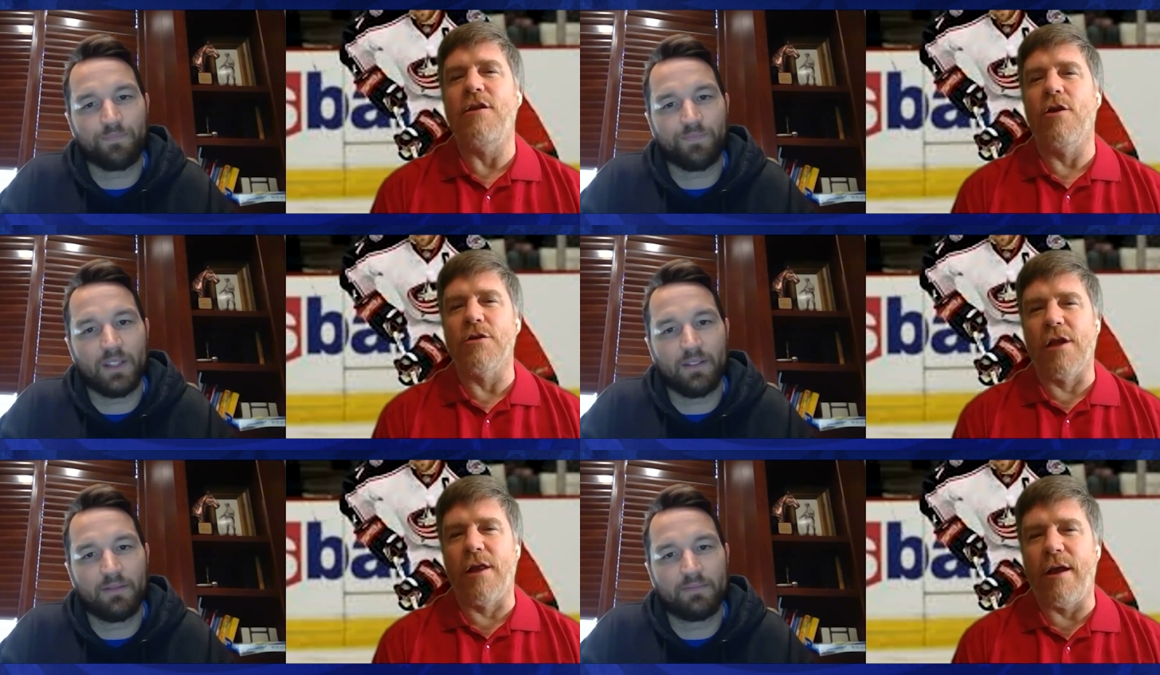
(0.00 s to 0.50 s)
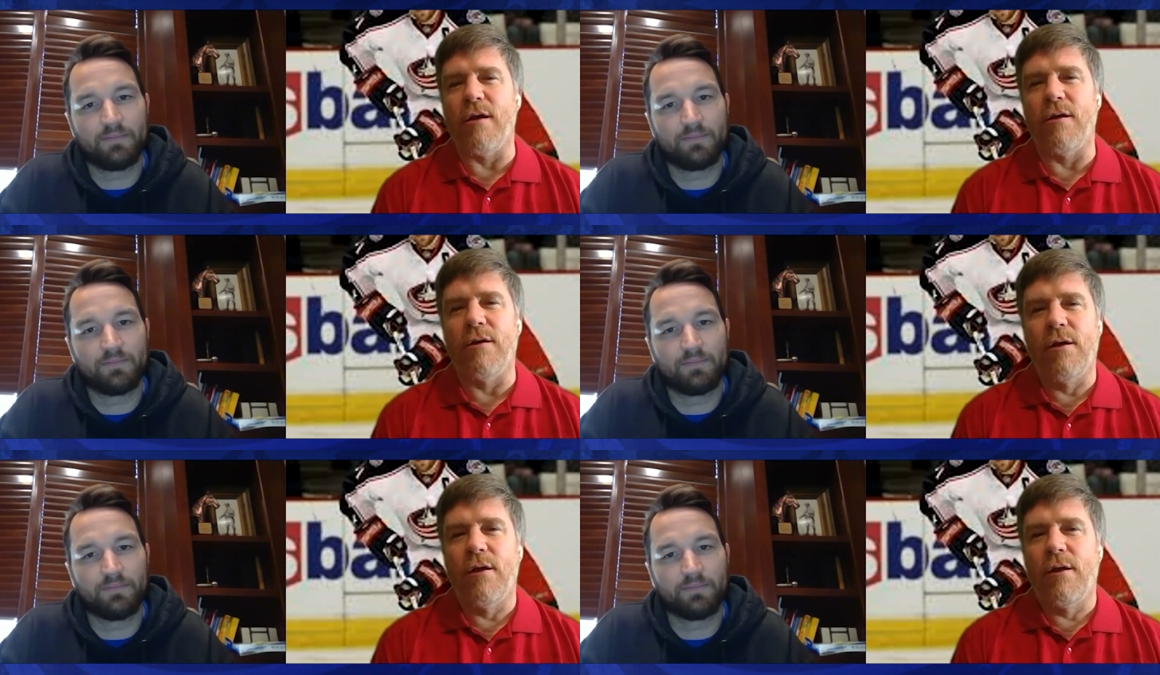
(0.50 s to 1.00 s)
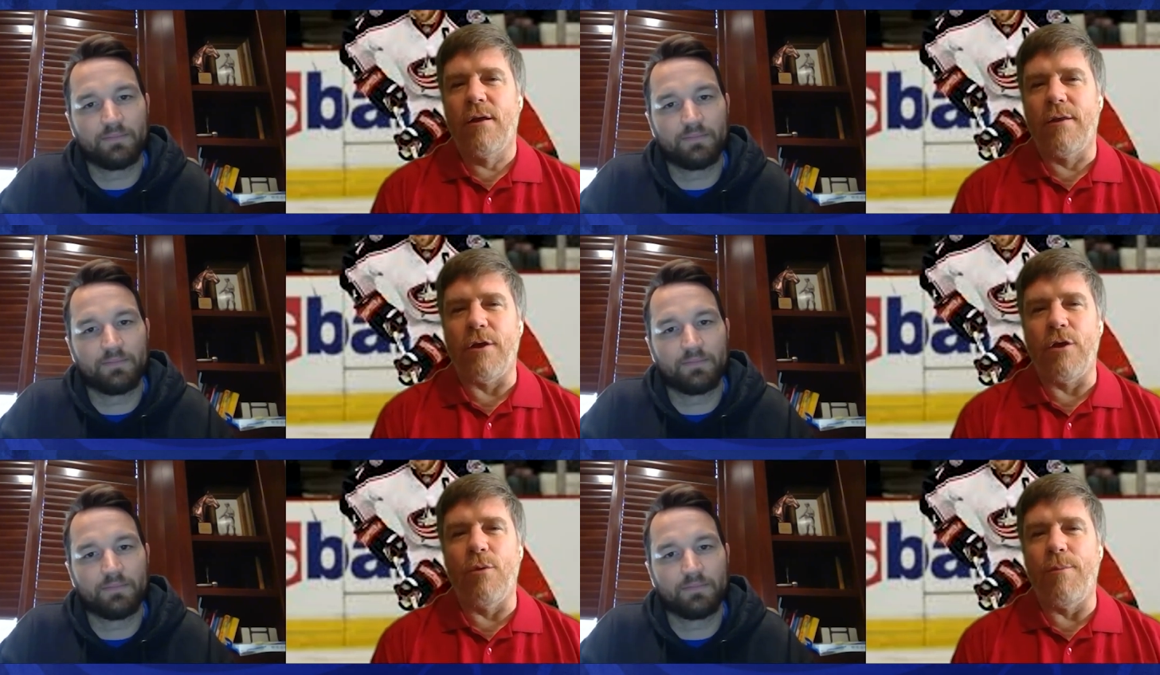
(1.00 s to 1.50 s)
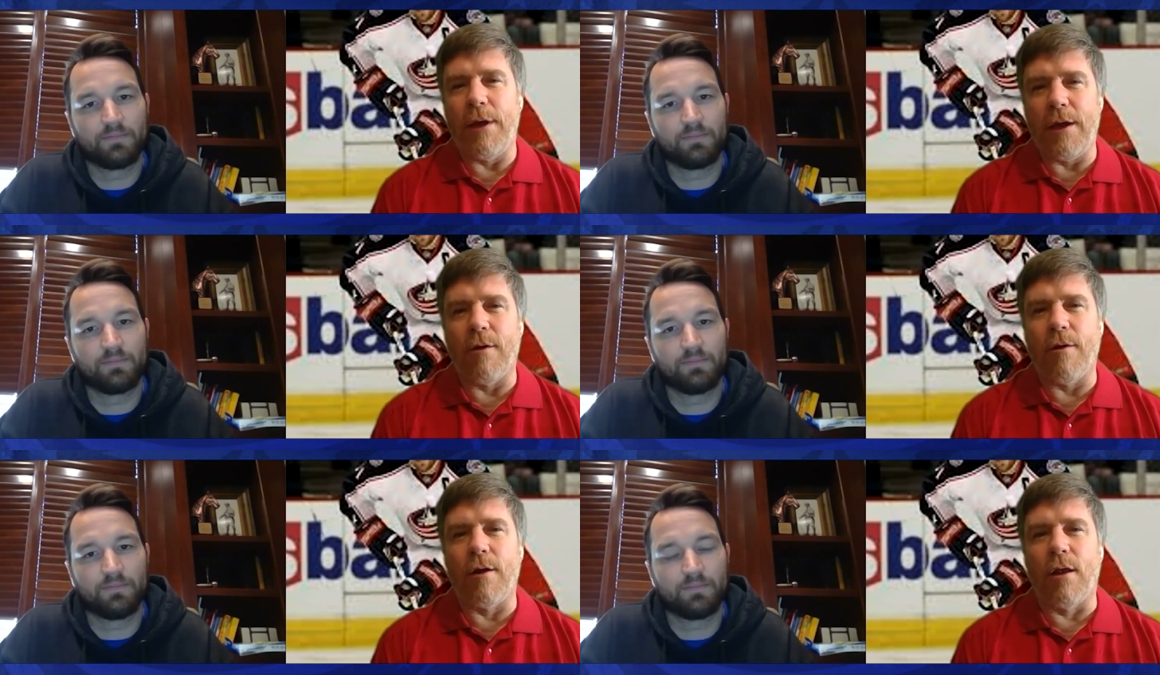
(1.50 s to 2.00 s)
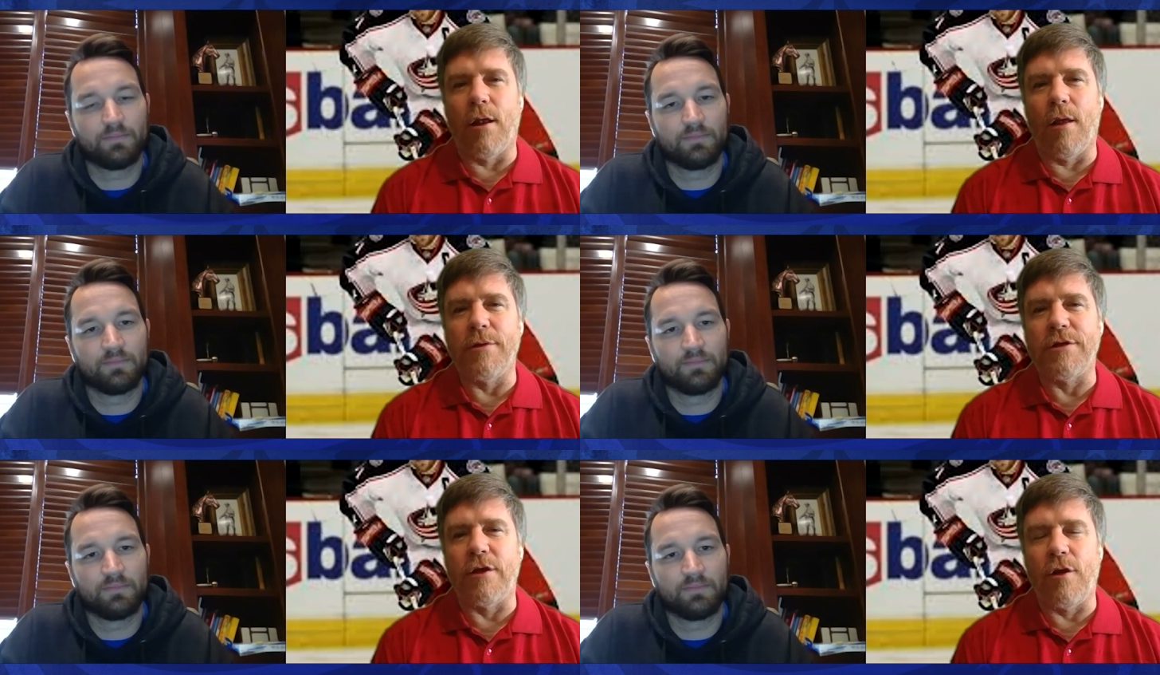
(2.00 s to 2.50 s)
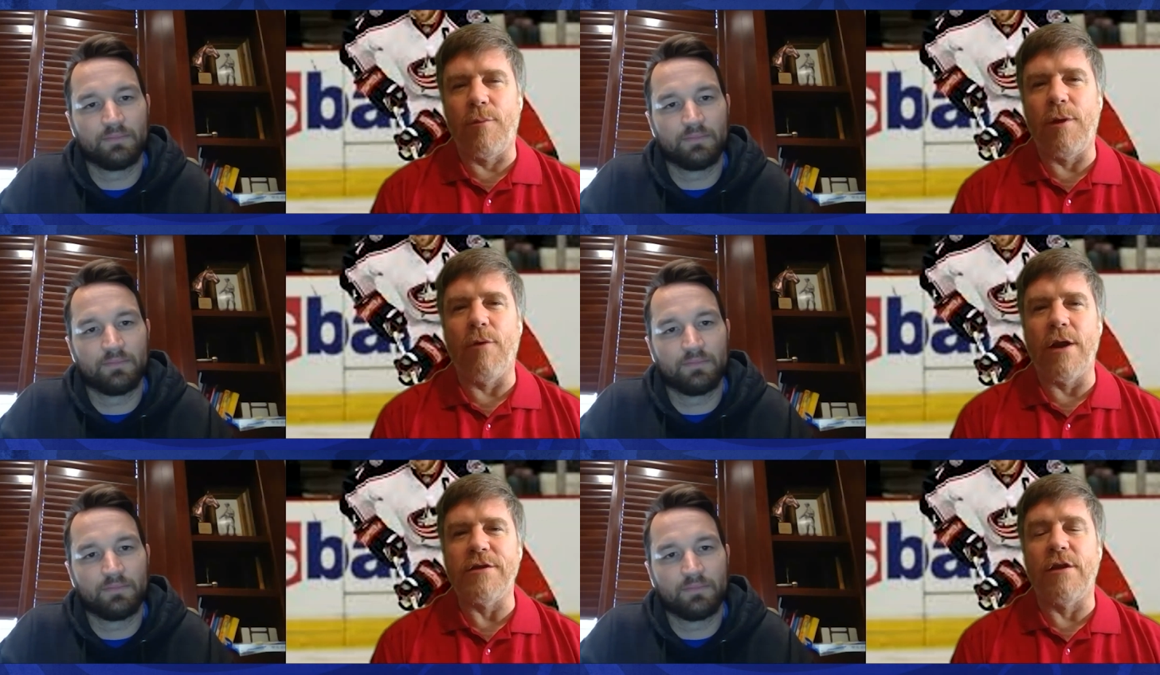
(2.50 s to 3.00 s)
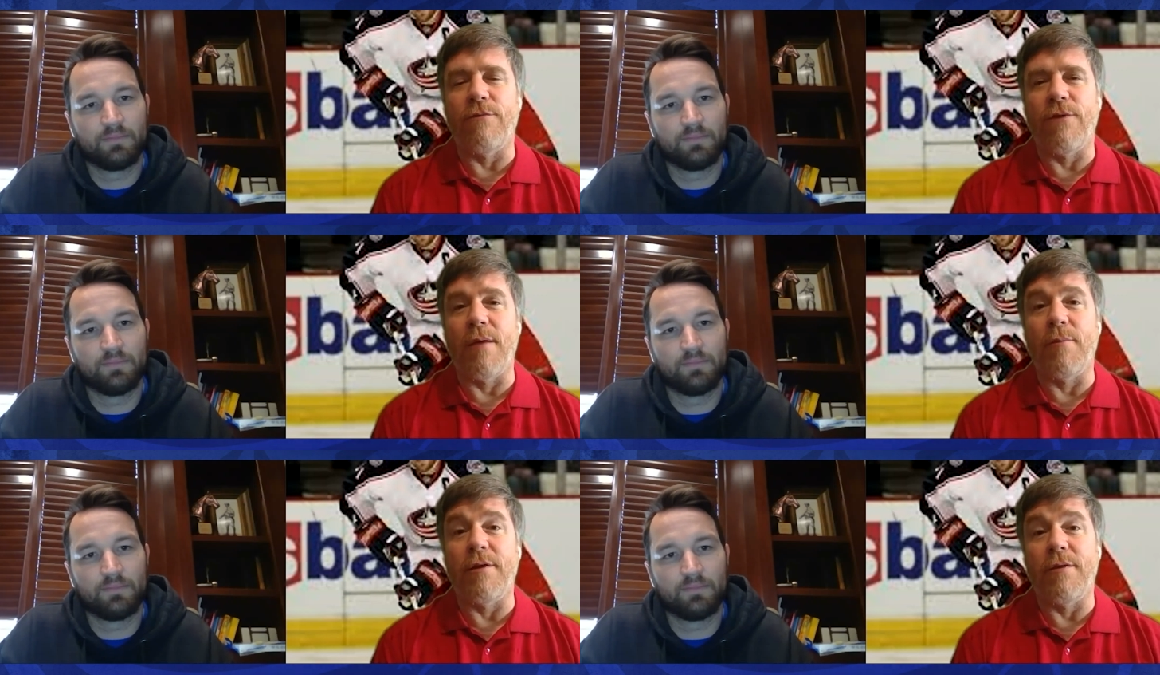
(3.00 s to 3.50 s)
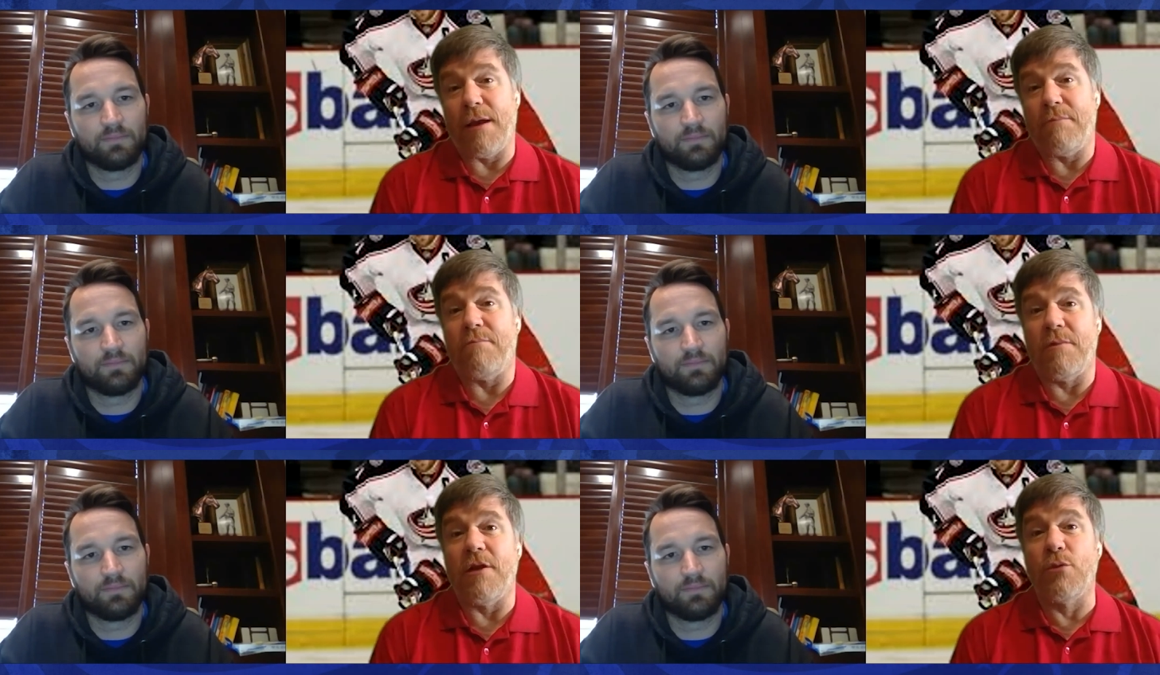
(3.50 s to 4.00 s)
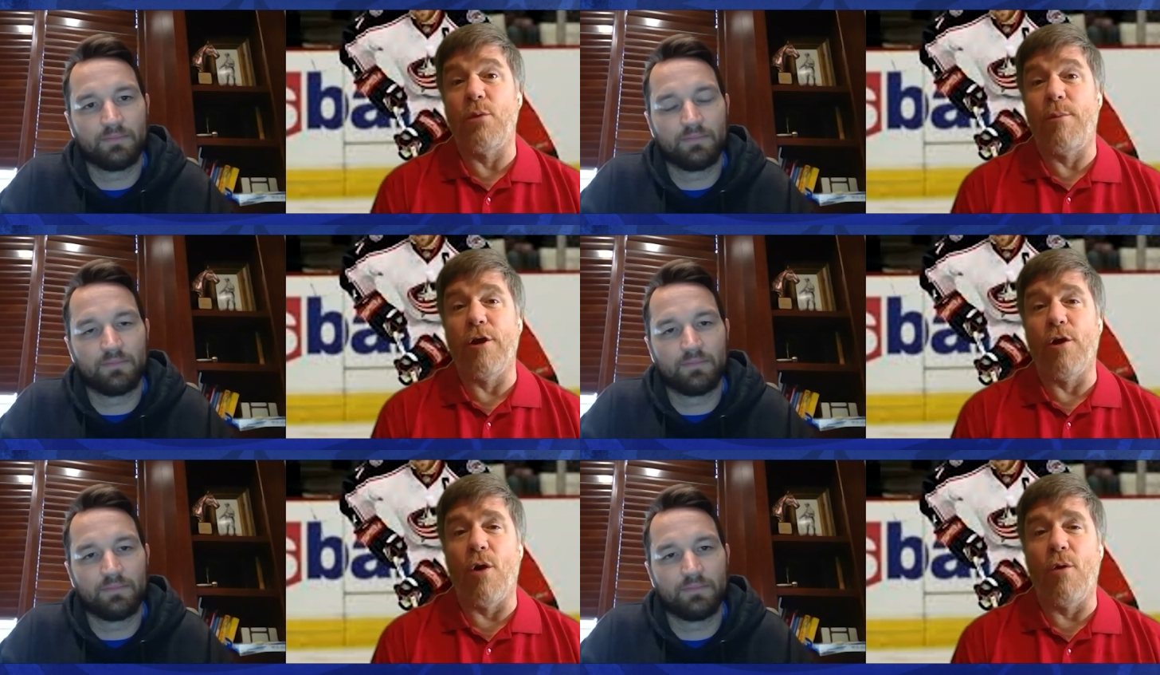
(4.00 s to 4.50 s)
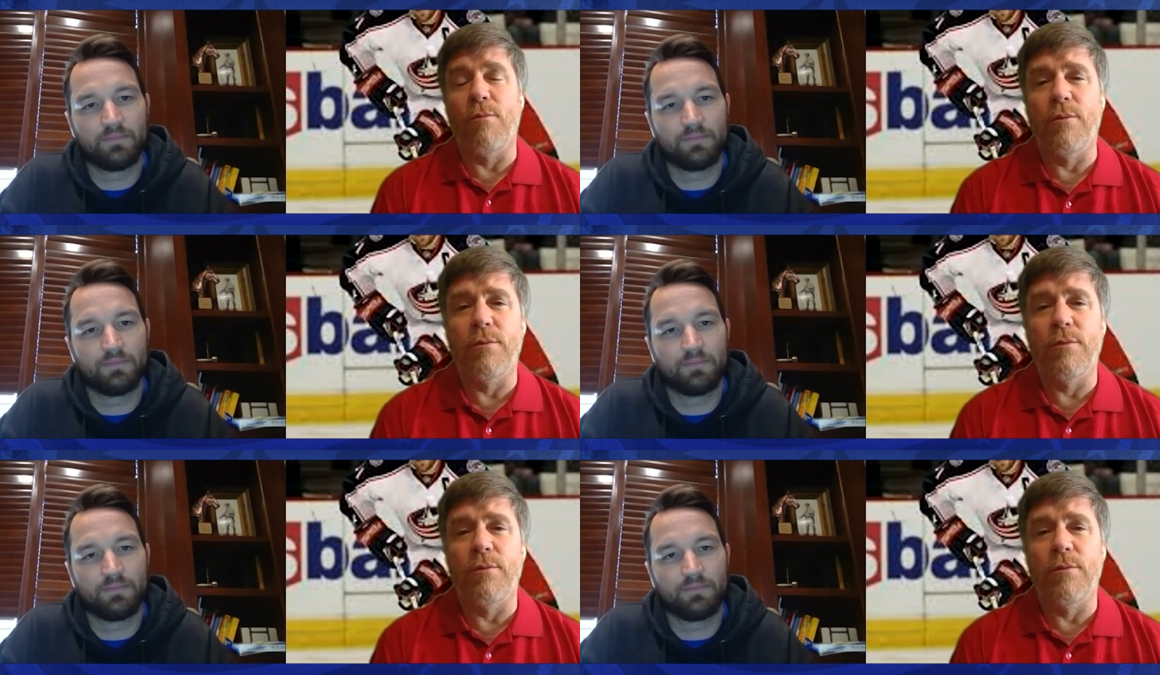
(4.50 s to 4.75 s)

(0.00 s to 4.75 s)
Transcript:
Speaker 1: years later that you would be here in Columbus, that you'd be raising a family, that this would be your home?